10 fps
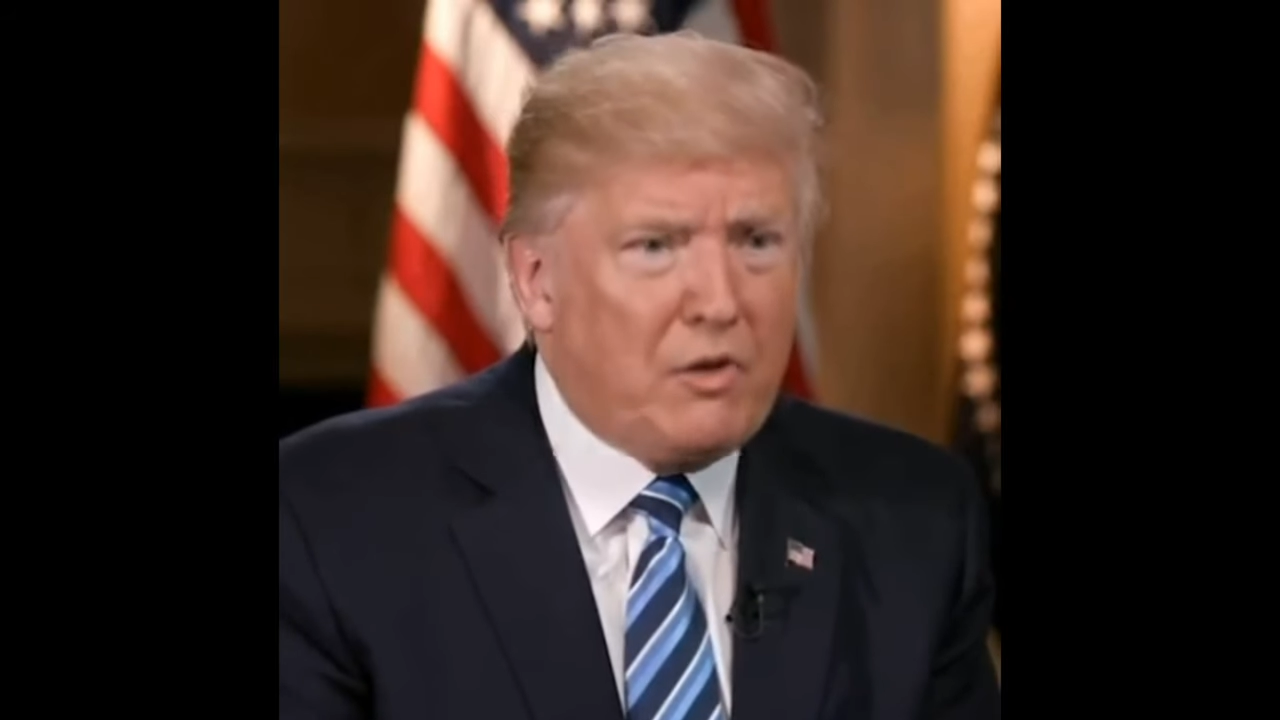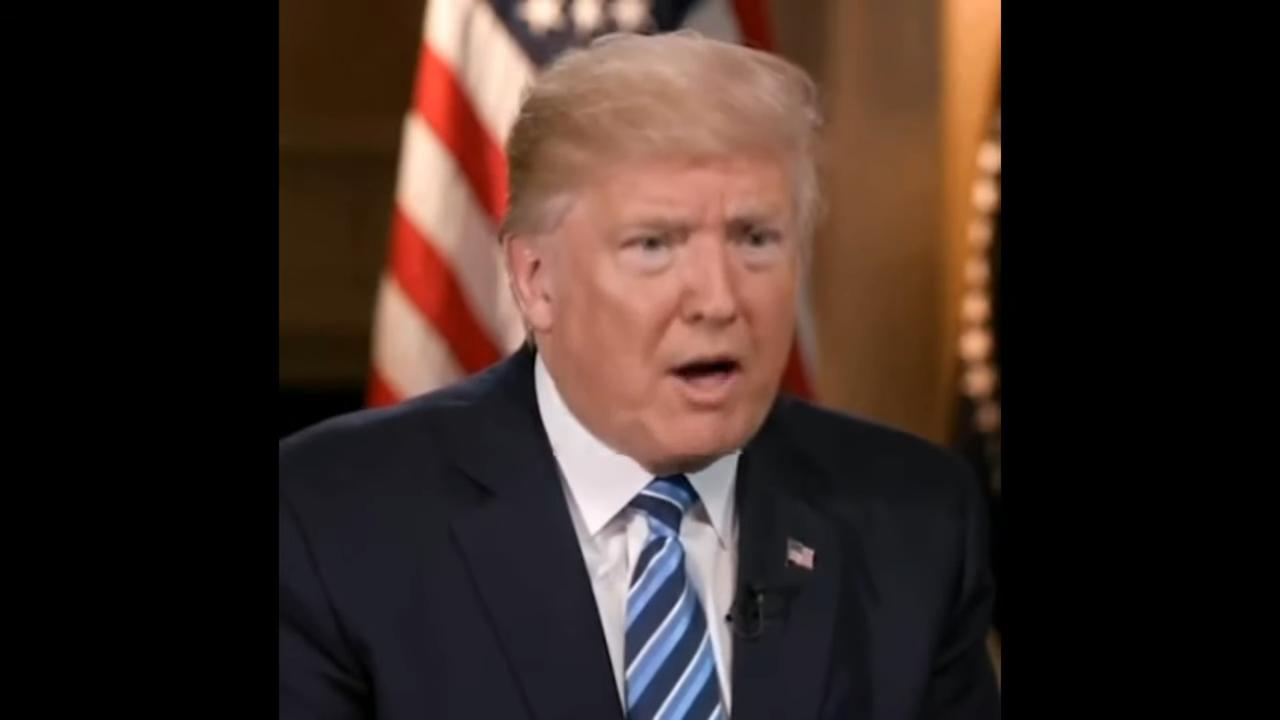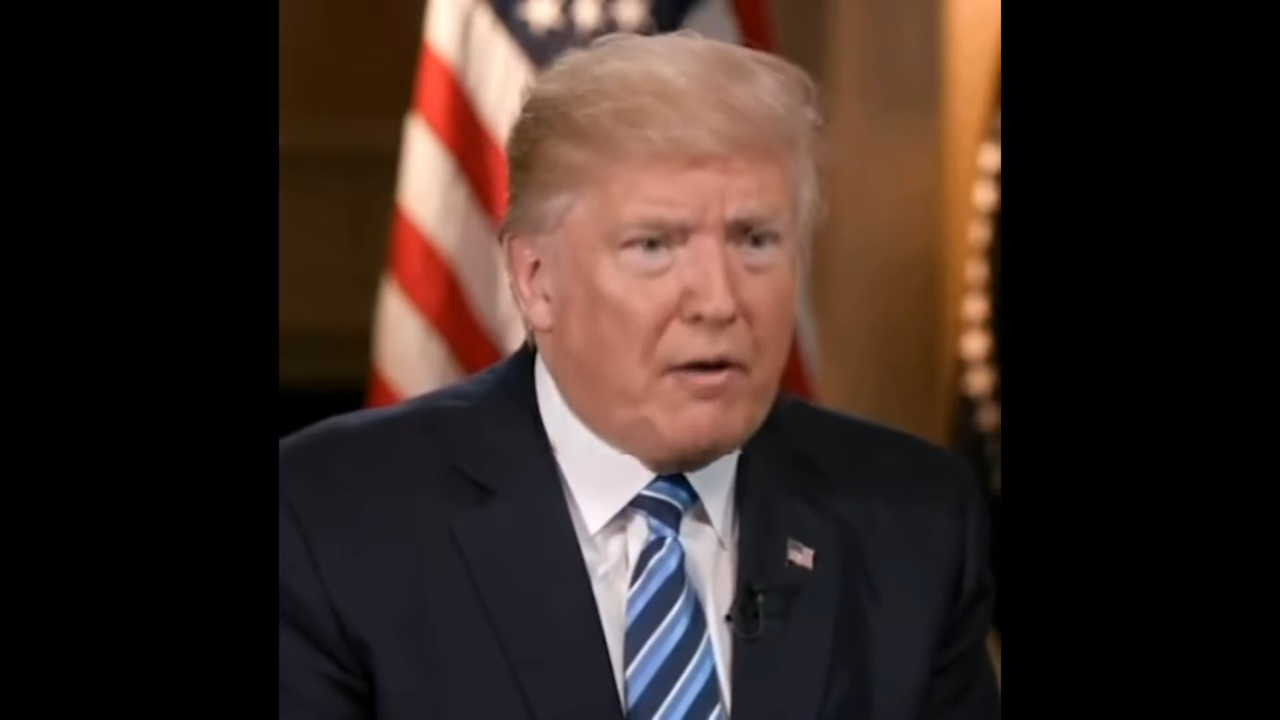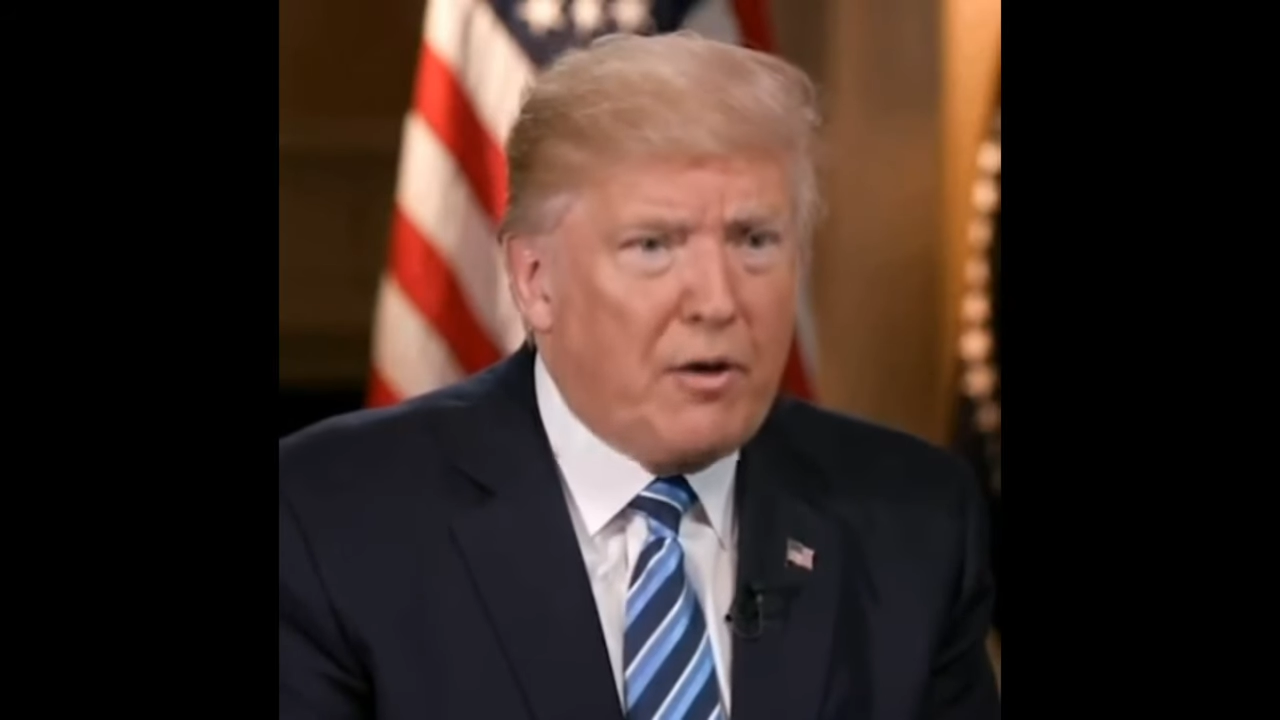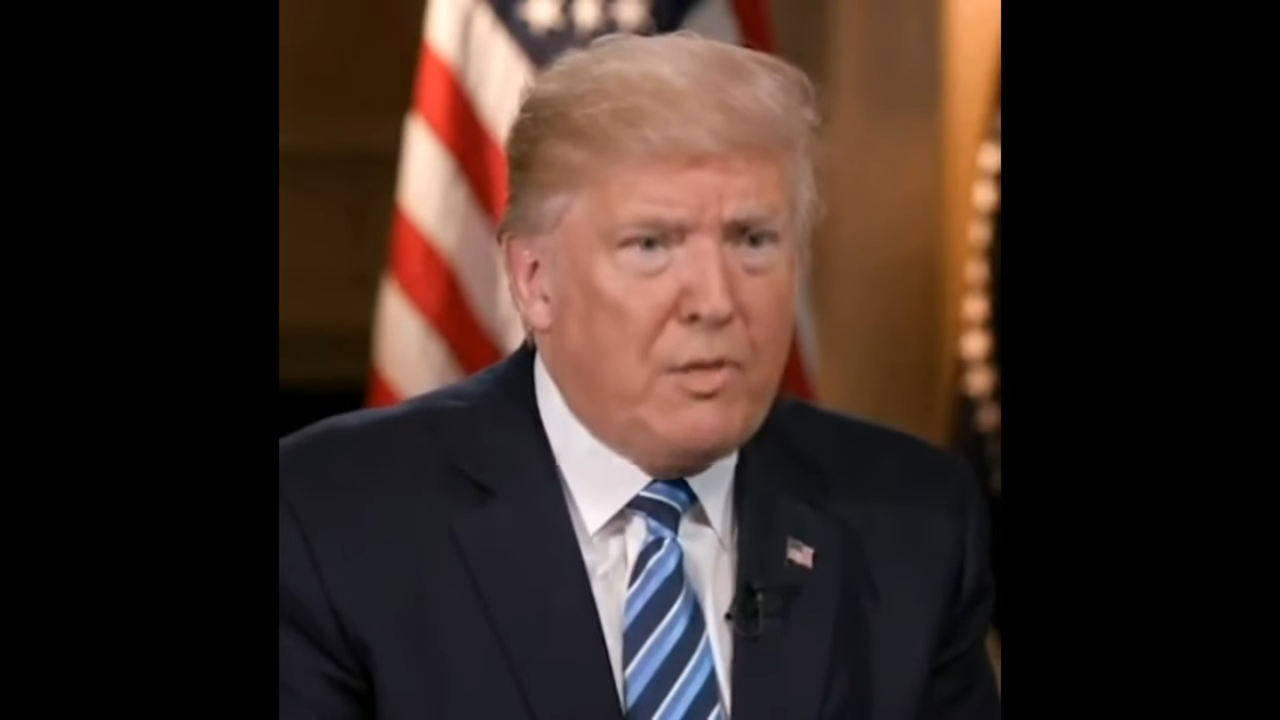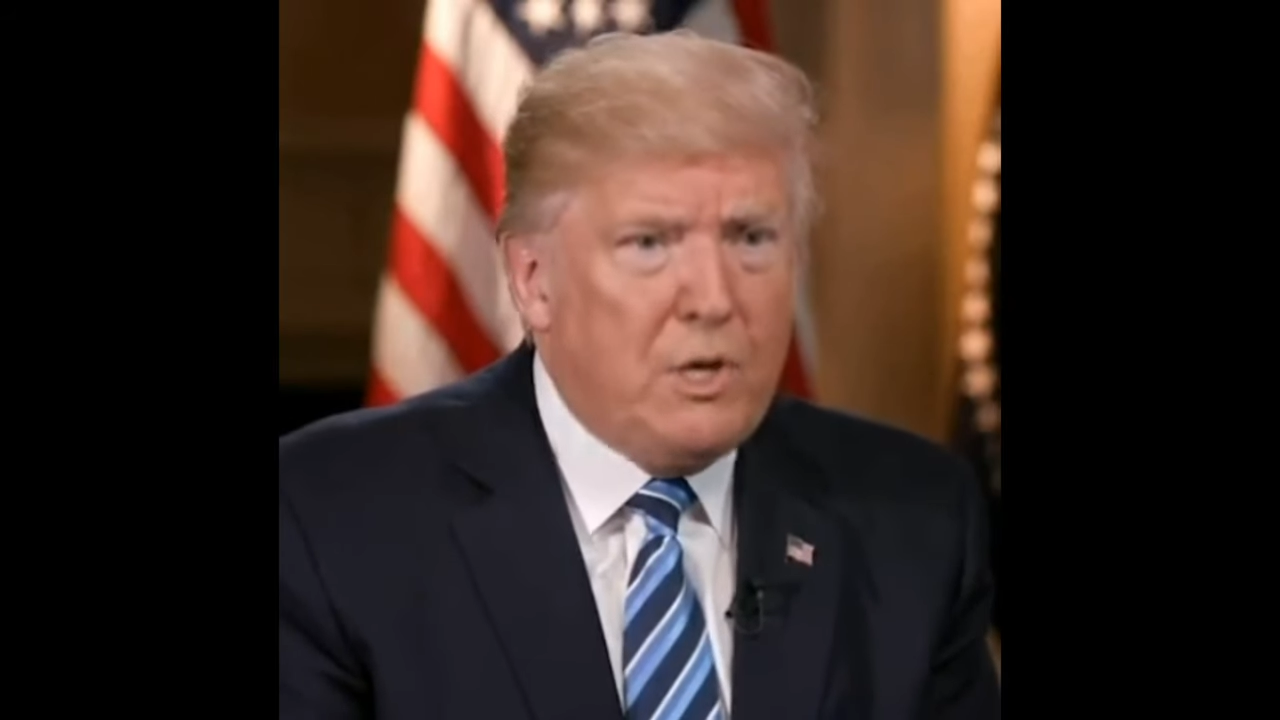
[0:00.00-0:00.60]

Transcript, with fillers: gutter of